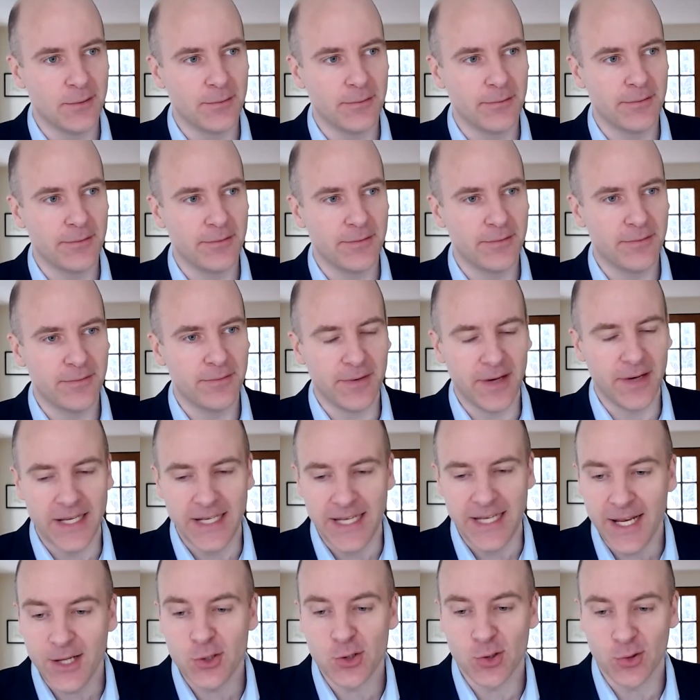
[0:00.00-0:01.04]

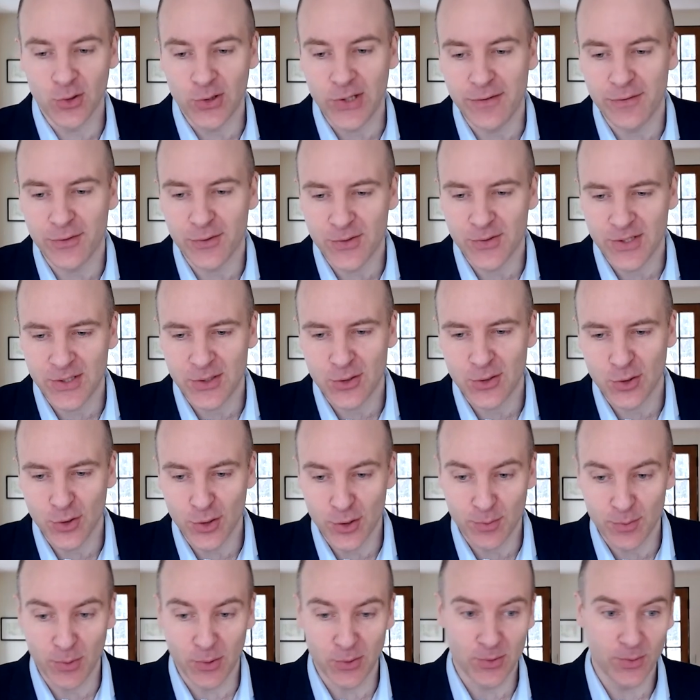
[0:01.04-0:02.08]
financial levers at your
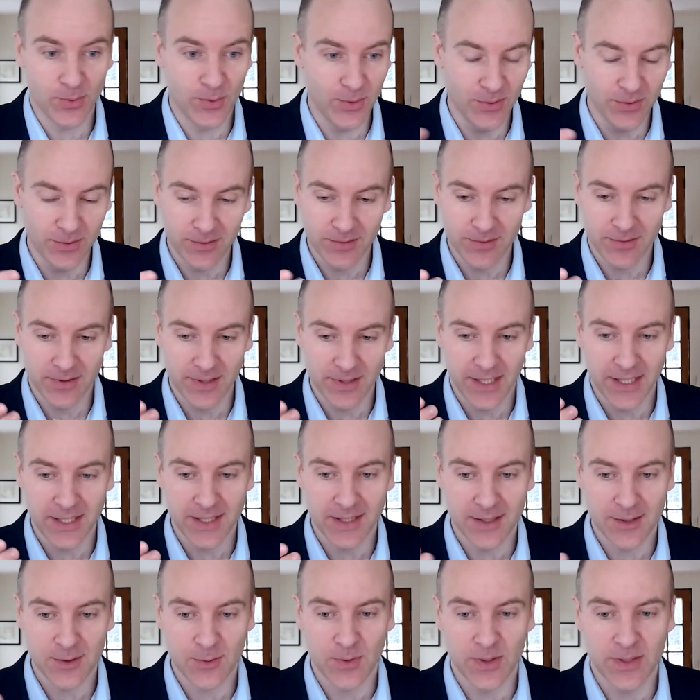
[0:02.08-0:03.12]
disposal, like
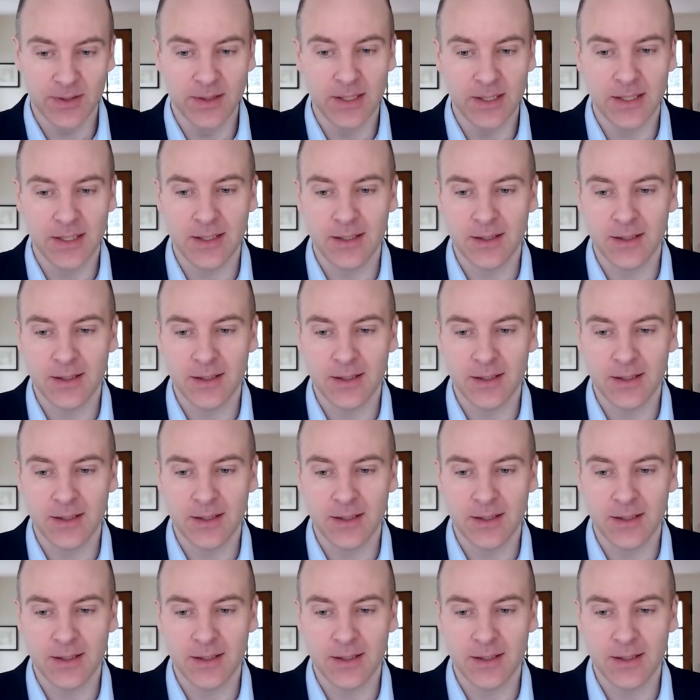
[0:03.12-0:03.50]
this one,